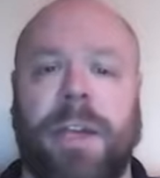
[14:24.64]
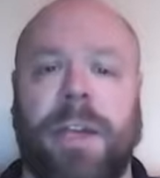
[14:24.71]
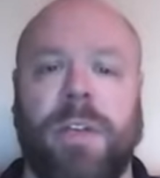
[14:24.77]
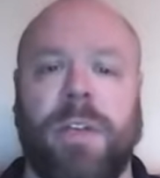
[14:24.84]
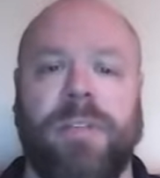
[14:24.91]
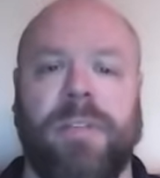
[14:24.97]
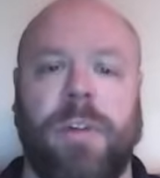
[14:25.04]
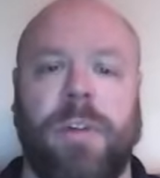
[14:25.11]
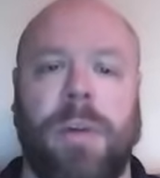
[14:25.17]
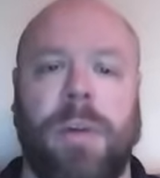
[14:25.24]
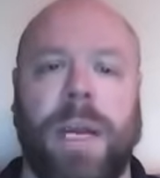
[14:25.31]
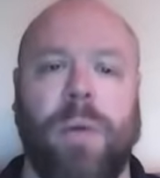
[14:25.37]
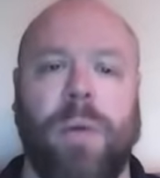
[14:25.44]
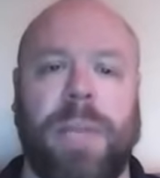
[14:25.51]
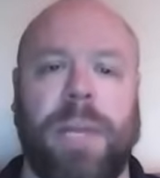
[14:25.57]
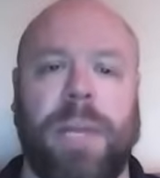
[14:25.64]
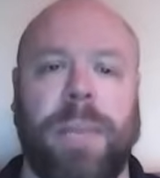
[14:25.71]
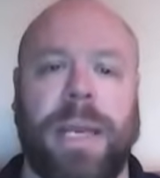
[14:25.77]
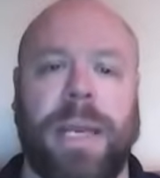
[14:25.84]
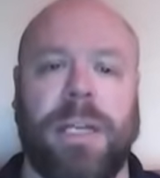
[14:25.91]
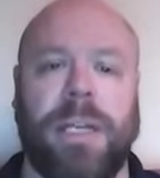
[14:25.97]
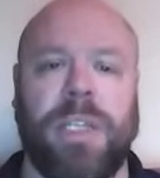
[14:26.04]
years for a
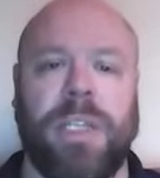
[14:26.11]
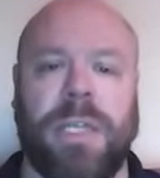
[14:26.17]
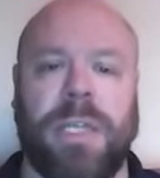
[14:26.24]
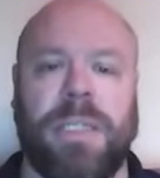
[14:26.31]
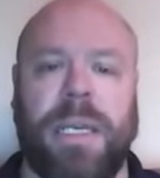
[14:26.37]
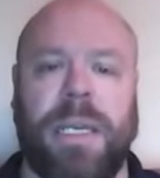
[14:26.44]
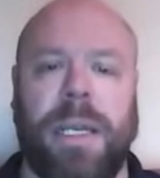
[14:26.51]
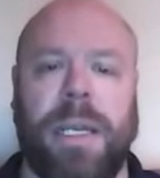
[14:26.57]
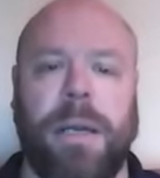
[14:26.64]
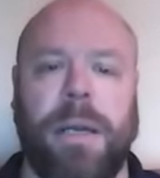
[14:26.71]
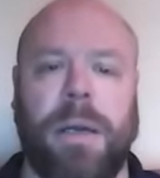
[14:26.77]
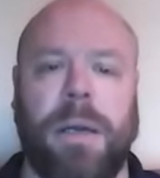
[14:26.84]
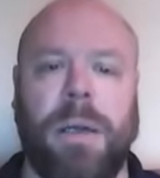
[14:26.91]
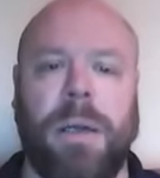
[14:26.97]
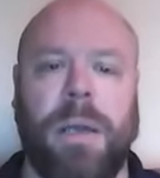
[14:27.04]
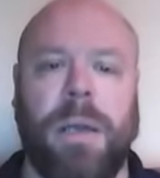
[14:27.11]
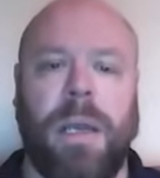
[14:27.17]
Winnipeg, as you can see here.